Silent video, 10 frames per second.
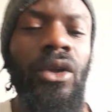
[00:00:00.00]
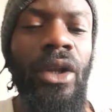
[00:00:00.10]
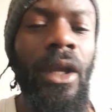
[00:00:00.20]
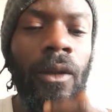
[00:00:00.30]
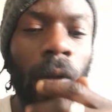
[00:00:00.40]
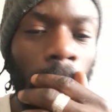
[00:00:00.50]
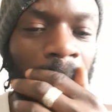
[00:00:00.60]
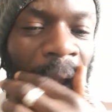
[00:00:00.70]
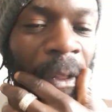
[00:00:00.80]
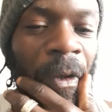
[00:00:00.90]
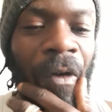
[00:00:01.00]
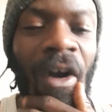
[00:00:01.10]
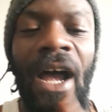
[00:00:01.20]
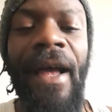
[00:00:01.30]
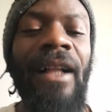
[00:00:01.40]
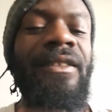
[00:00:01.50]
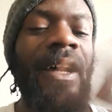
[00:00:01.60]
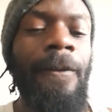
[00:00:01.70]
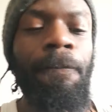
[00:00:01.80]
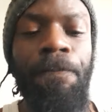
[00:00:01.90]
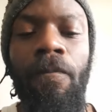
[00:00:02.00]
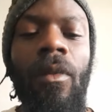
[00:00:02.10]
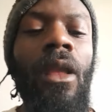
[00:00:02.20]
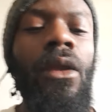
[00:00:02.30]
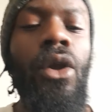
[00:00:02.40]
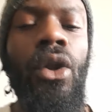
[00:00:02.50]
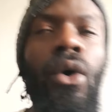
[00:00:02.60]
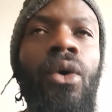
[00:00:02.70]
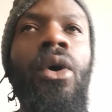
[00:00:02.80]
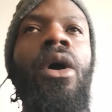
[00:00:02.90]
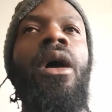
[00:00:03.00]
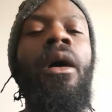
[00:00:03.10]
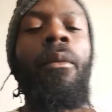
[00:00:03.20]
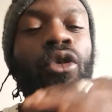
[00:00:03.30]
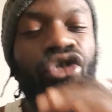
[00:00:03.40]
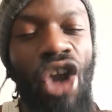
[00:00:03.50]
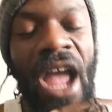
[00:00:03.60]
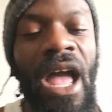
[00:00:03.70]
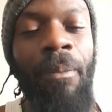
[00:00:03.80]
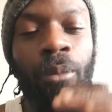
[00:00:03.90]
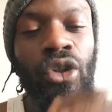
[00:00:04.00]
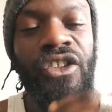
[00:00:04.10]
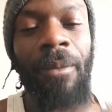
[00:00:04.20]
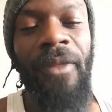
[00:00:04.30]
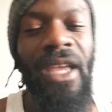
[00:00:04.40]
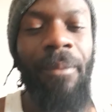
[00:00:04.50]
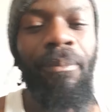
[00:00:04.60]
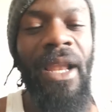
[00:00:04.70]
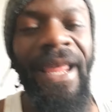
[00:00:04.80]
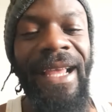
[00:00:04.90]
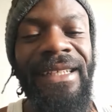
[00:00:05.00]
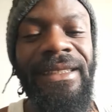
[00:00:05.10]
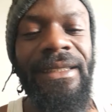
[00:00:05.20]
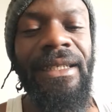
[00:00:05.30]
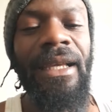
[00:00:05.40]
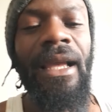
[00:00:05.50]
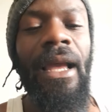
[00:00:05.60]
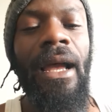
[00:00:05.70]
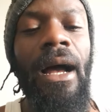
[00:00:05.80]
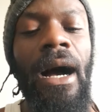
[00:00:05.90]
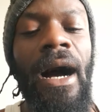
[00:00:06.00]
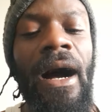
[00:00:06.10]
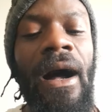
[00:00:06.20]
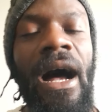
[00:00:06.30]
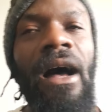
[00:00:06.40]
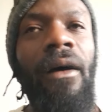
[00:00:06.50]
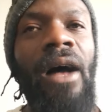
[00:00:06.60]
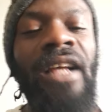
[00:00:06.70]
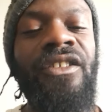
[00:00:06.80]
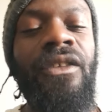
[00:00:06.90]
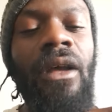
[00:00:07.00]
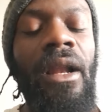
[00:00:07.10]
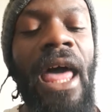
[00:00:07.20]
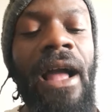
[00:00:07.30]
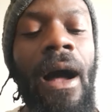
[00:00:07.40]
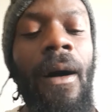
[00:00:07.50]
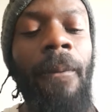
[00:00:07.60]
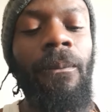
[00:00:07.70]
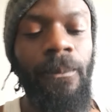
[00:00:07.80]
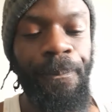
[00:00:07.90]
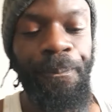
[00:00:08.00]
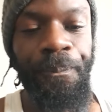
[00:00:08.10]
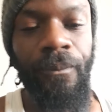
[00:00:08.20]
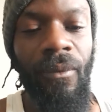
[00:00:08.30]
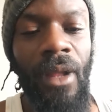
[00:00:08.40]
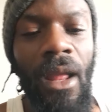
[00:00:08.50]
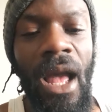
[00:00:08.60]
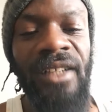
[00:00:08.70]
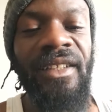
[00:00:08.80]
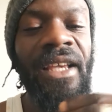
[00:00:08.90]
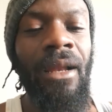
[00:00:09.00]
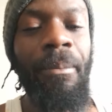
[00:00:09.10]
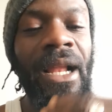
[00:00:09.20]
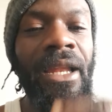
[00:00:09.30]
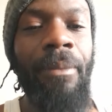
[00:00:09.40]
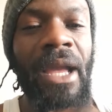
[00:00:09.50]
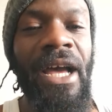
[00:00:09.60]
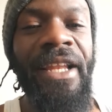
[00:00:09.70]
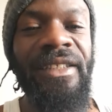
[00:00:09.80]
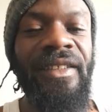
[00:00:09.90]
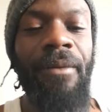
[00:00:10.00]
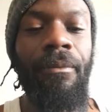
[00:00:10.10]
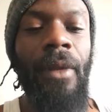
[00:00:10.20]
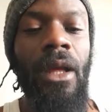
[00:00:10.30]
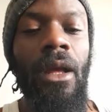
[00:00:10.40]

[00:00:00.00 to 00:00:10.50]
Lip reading: to the royals, and you know, try and put something in place as like a skill building mechanism